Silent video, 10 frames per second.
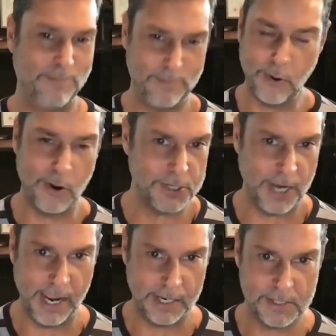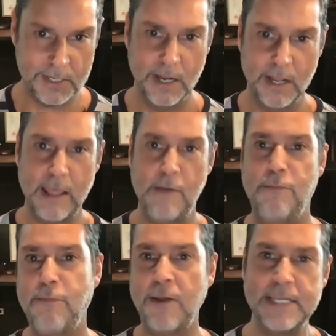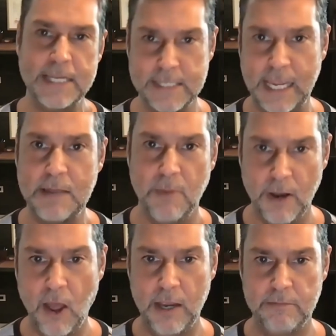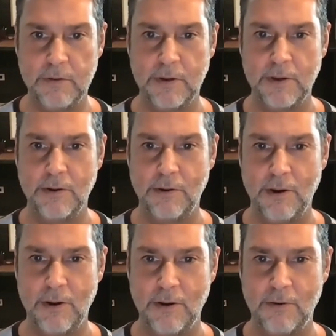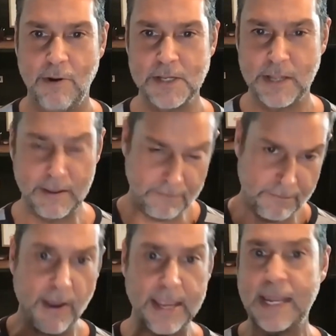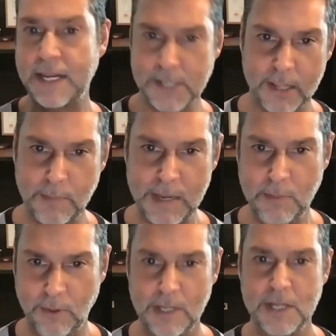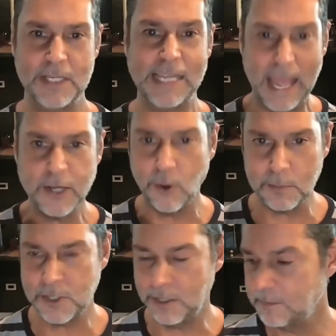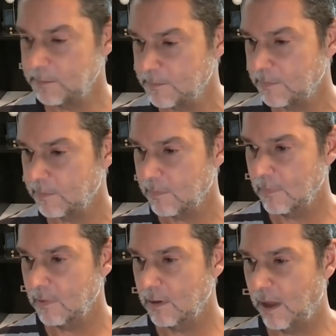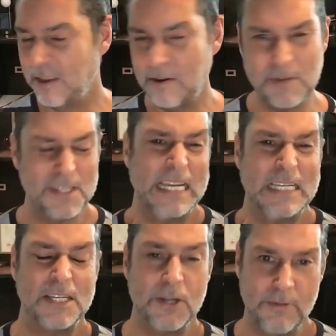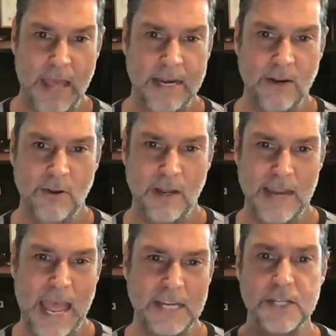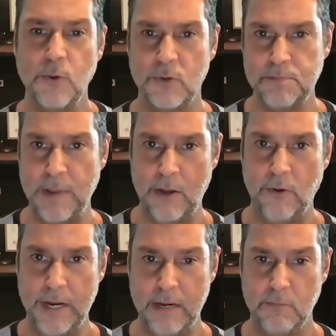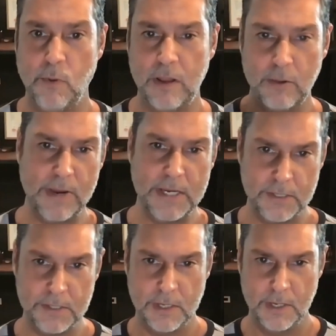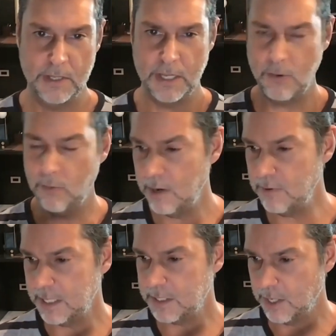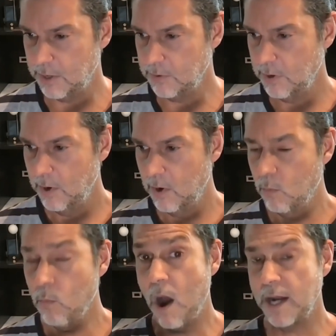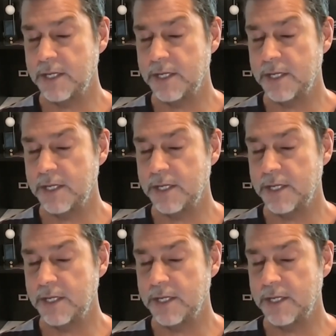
projects. They're fighting to keep them alive, right? So they fight against other people to get adoption. Ethereum doesn't need to do that any longer, and actually, nor does Bitcoin. And one of the reasons that you're alluding to why